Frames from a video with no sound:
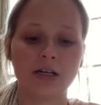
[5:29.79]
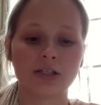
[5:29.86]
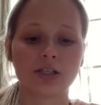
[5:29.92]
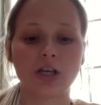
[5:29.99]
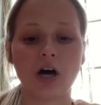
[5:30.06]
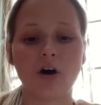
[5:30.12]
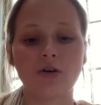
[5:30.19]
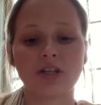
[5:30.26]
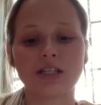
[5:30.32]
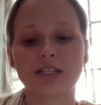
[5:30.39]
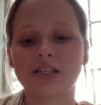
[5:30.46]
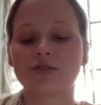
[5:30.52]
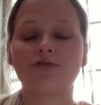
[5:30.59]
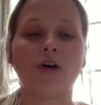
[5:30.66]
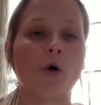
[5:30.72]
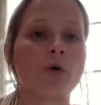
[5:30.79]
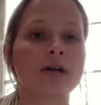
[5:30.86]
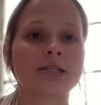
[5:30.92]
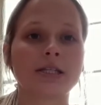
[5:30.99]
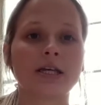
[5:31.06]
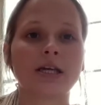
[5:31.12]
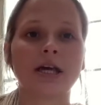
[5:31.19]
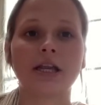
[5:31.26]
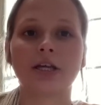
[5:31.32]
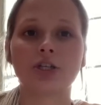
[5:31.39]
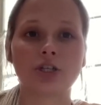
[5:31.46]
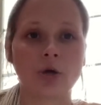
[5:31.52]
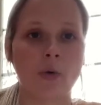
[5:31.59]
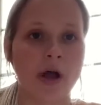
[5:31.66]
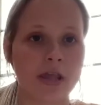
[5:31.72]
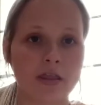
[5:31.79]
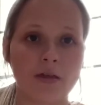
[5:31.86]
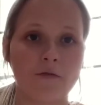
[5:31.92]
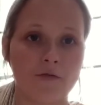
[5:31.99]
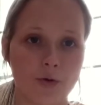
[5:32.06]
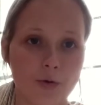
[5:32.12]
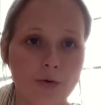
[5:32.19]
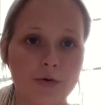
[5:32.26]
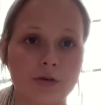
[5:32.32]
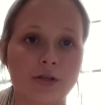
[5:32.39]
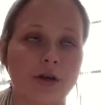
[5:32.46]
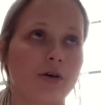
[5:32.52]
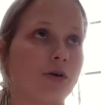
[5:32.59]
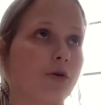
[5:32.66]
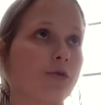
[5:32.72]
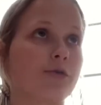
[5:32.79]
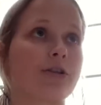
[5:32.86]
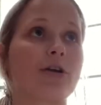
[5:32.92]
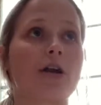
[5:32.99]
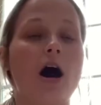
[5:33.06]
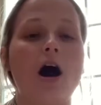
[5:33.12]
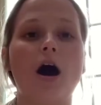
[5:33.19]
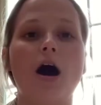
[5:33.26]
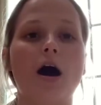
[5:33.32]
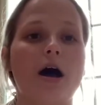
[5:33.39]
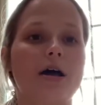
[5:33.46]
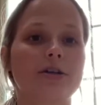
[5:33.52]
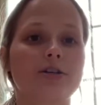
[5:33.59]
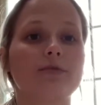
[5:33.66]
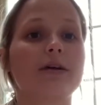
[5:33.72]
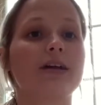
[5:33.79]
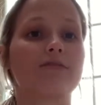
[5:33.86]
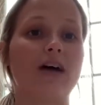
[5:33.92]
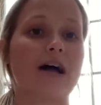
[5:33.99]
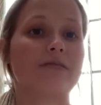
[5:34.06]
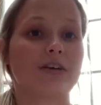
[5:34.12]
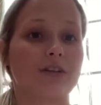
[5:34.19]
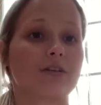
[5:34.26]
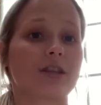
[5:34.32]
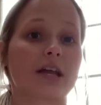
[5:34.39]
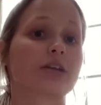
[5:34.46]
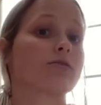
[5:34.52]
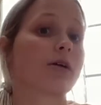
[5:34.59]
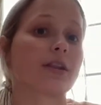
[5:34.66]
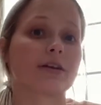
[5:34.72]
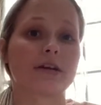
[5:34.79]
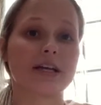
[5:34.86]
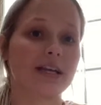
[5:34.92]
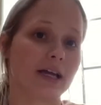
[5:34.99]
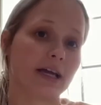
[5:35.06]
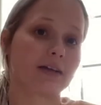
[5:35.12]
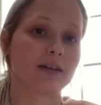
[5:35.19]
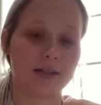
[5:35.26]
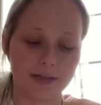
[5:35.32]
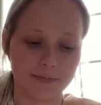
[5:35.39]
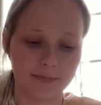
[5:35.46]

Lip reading: So this is focusing and enjoying the food. So they're not doing 5 other things while they're eating.